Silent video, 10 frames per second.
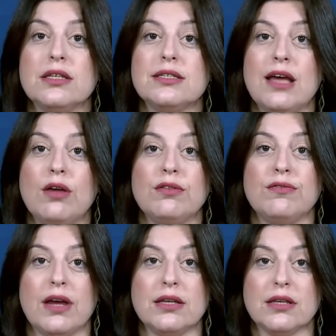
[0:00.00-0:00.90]
the south
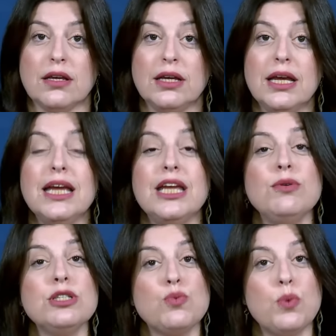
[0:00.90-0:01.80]
of Gaza. He
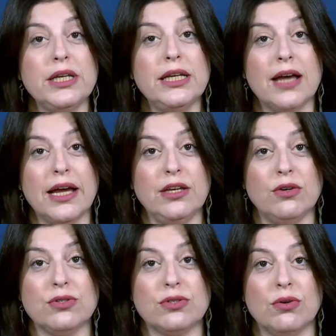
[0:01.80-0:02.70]
was 29
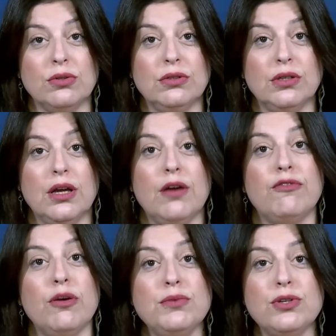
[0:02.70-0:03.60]
years old,
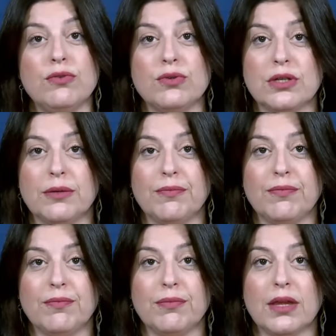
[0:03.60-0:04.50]
from Jerusalem.
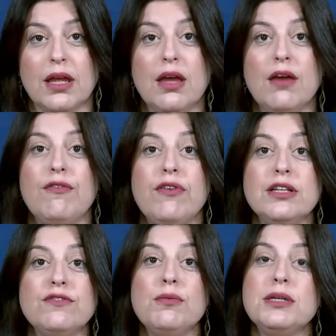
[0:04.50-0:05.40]

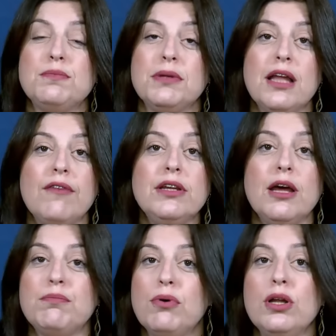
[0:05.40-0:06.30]
Friends from his beloved
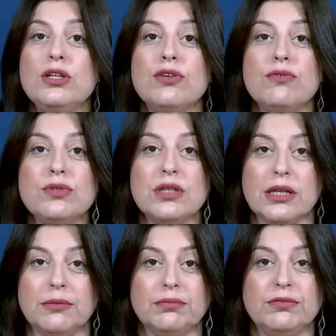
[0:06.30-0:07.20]
Hapoel
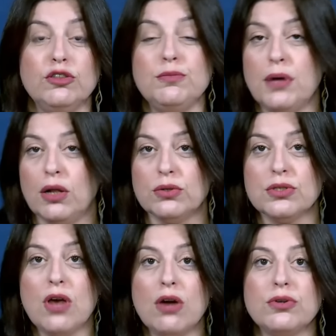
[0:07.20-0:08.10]
Jerusalem footballer
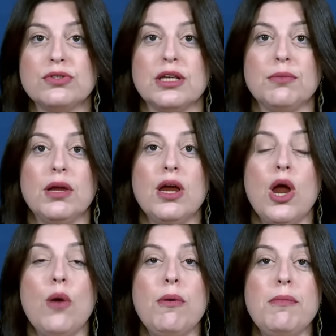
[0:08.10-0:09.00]
soccer team
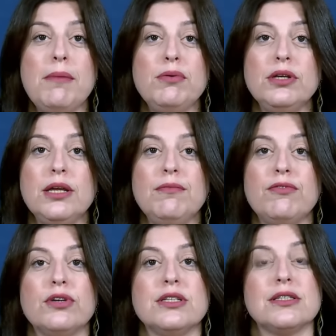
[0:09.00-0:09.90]
remembered him
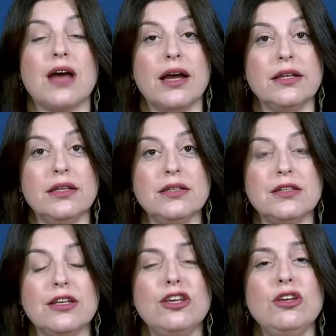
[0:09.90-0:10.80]
for his kindness,
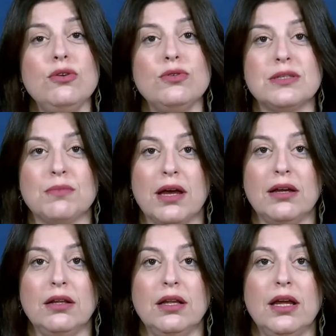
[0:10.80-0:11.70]
huge
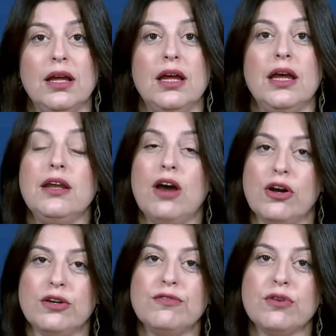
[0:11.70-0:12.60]
smile, and
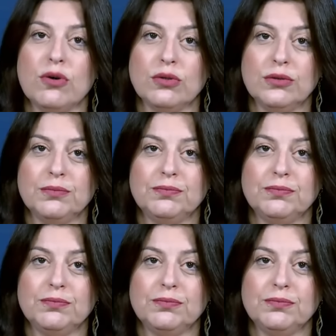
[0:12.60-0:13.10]
heart of gold.